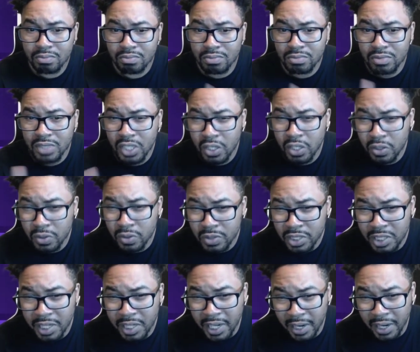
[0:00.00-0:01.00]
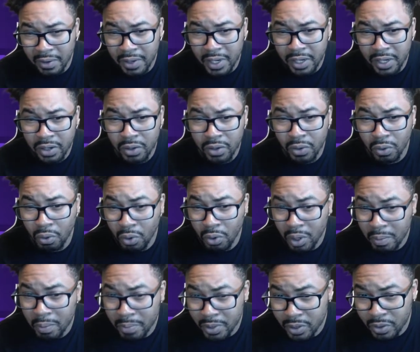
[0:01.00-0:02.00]
2 generic or
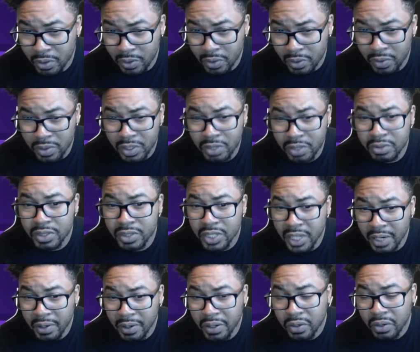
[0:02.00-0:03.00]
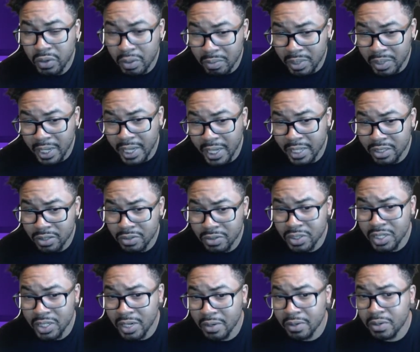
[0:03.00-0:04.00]
blue, 2 generic or black, 2
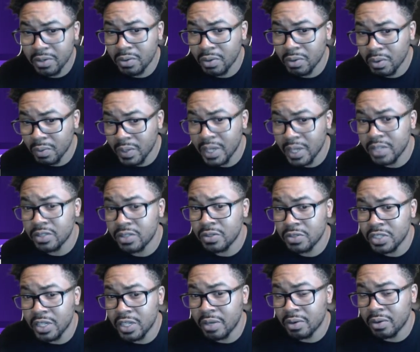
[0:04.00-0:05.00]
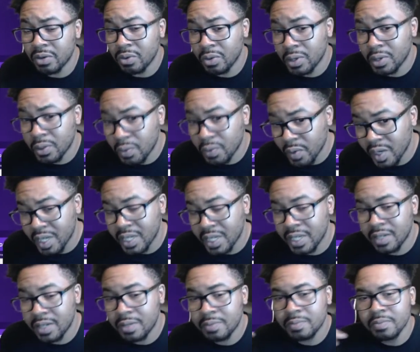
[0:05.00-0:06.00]
generic or red, 2 generic or
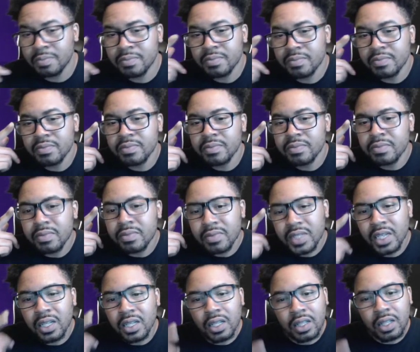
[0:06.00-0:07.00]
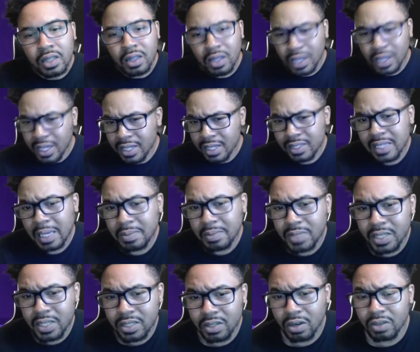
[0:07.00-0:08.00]
green. Look at the top
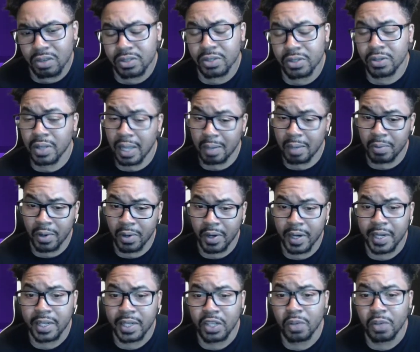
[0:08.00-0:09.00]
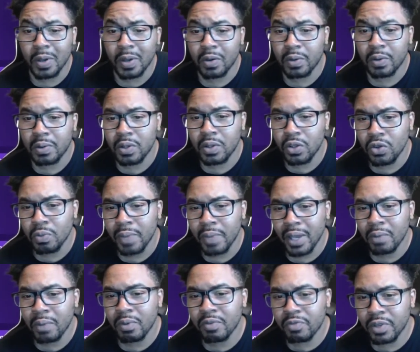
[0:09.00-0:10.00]
6 cards of your library. You may
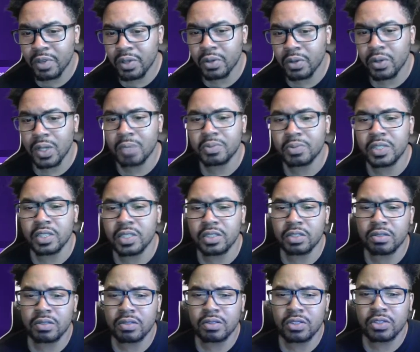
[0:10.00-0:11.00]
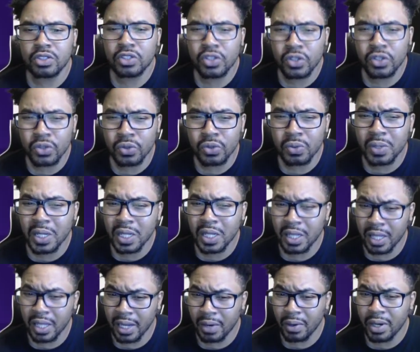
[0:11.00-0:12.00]
reveal up to 2
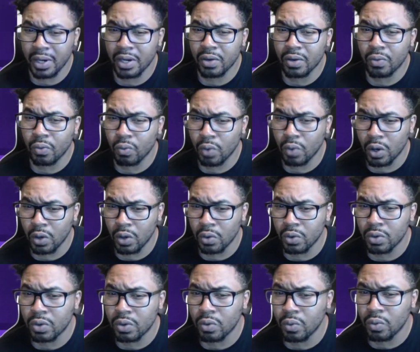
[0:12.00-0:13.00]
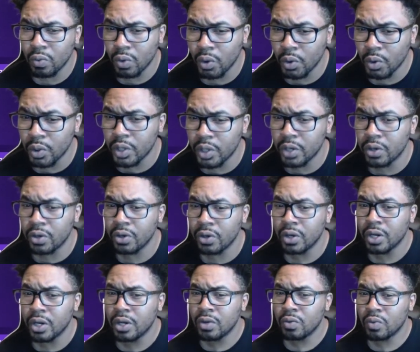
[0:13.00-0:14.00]
cleric, rogue, warrior,
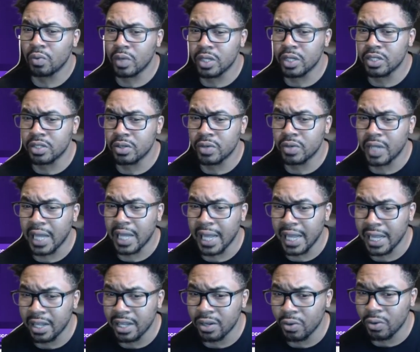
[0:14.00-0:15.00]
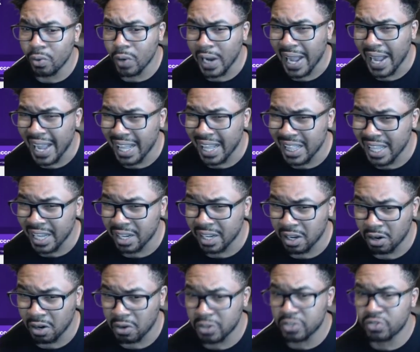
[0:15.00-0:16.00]
wizard, and or ally
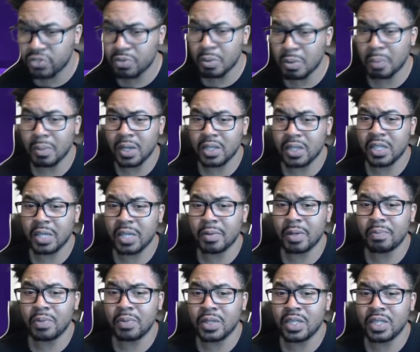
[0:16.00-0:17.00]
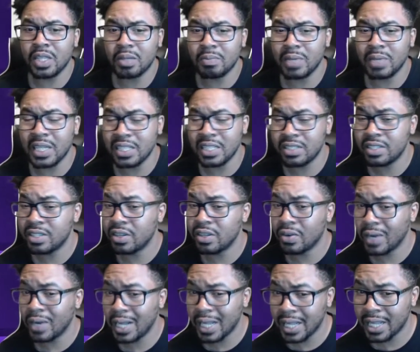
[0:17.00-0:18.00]
cards from among them and put them into your
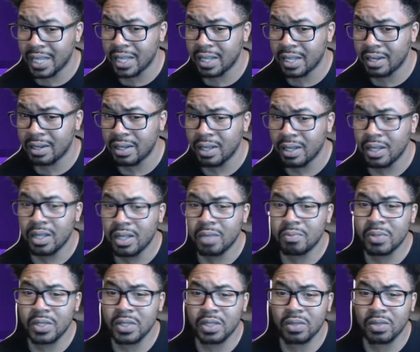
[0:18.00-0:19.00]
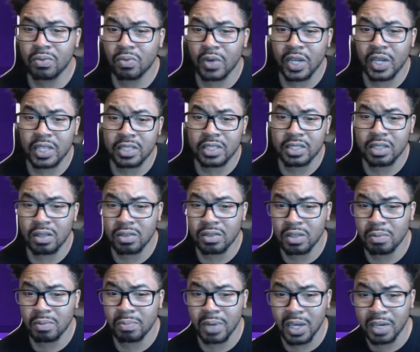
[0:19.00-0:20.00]
hand. Put the rest on the
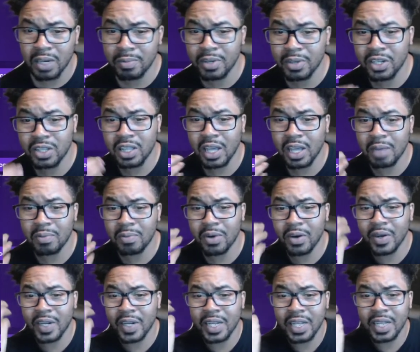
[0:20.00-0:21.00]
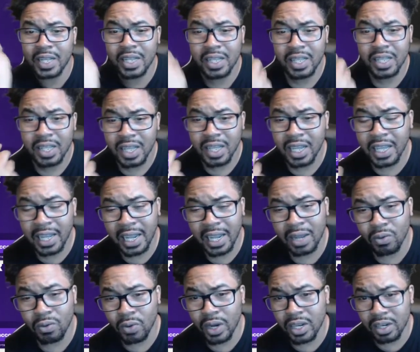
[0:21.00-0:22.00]
bottom of your library in a
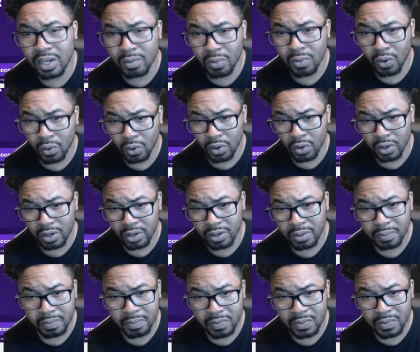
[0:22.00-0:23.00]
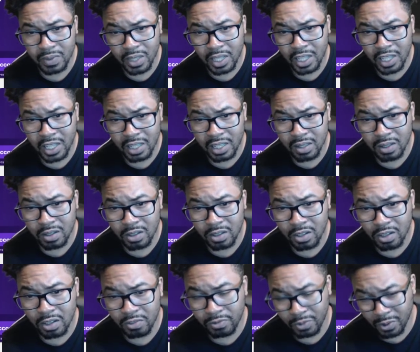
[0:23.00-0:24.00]
random order. A
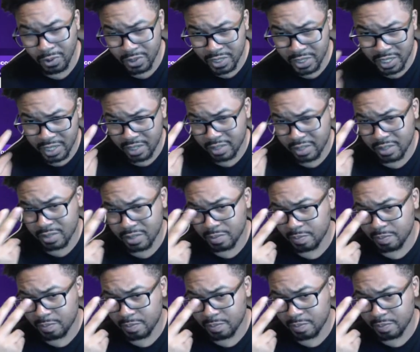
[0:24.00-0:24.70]
4/6.